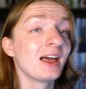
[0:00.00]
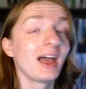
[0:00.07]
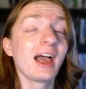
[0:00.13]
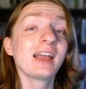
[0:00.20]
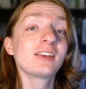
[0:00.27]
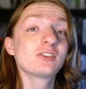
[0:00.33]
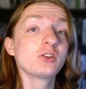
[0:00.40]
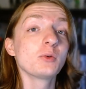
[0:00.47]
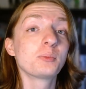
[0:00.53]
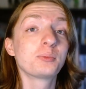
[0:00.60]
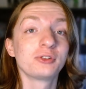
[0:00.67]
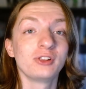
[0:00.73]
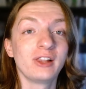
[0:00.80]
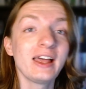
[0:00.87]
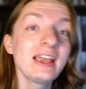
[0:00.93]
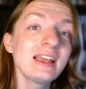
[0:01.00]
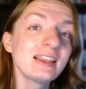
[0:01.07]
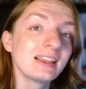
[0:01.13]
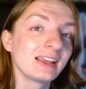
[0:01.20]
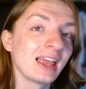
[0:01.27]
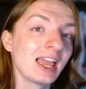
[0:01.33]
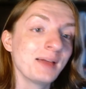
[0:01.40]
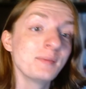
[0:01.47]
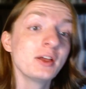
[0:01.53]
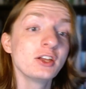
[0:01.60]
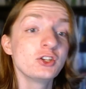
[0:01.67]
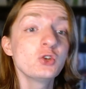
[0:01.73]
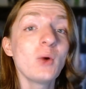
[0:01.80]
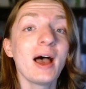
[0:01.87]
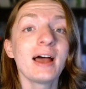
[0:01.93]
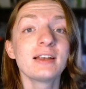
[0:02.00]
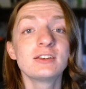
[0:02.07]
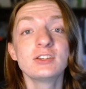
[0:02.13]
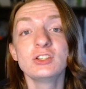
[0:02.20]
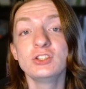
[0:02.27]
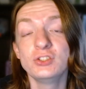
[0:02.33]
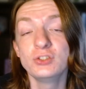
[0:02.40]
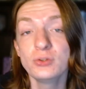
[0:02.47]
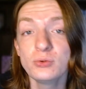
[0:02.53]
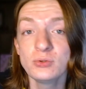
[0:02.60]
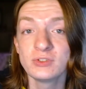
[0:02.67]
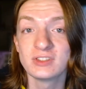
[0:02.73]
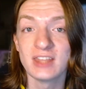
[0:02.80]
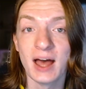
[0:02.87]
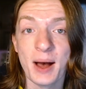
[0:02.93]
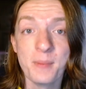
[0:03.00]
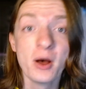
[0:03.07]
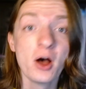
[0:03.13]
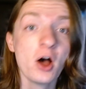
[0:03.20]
and to play the game, you had to use them,